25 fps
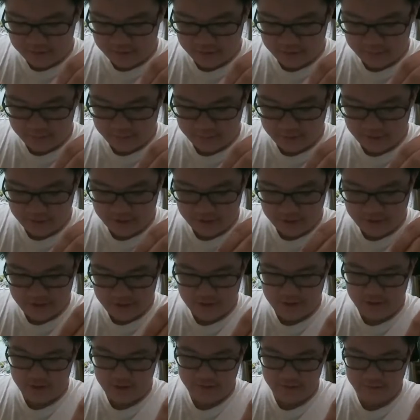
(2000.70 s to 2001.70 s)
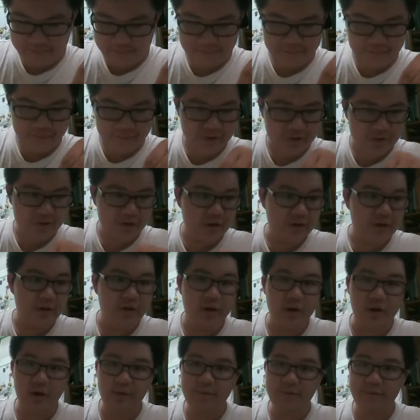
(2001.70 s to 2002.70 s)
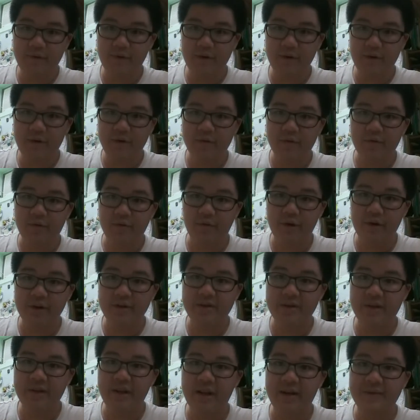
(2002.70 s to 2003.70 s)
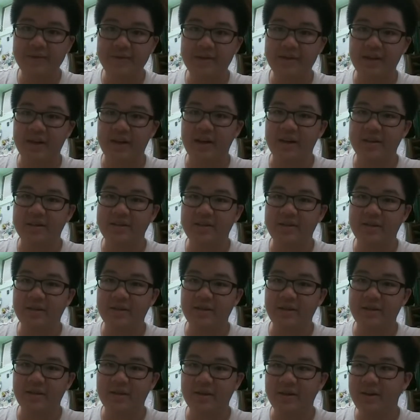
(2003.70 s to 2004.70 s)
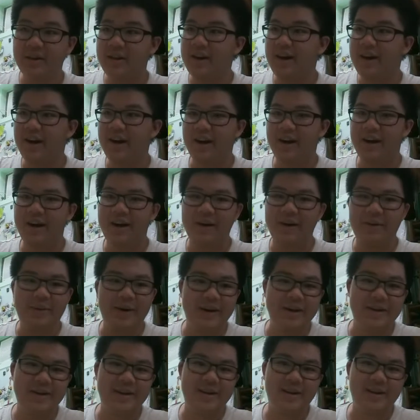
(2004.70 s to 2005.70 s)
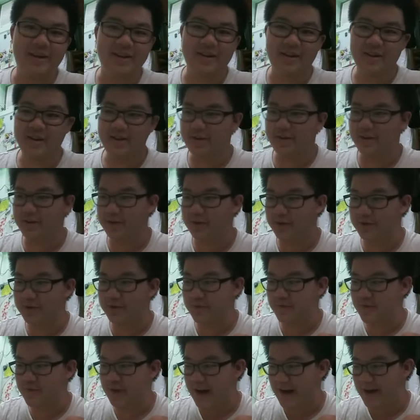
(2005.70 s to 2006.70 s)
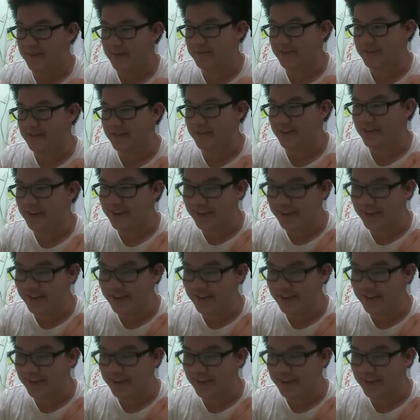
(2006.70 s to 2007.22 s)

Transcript: But yeah, hopefully, where's the lamb sauce? Oh my god, Golden Ramsey.